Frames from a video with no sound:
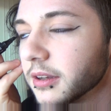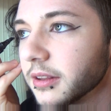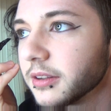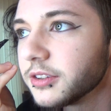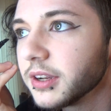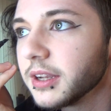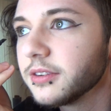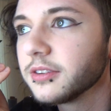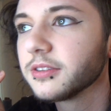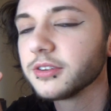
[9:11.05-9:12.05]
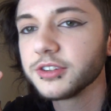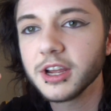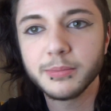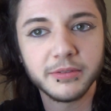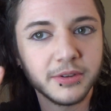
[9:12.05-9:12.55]
it changes the
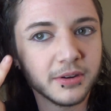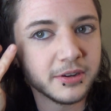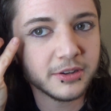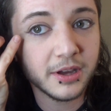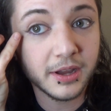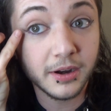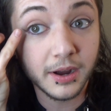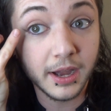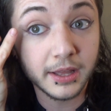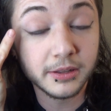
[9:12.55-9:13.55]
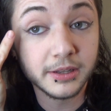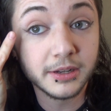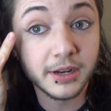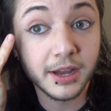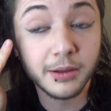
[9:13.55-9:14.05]
shape of your entire eyelid
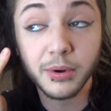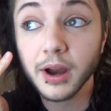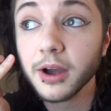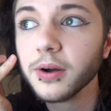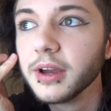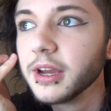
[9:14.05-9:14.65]
and eyebrow,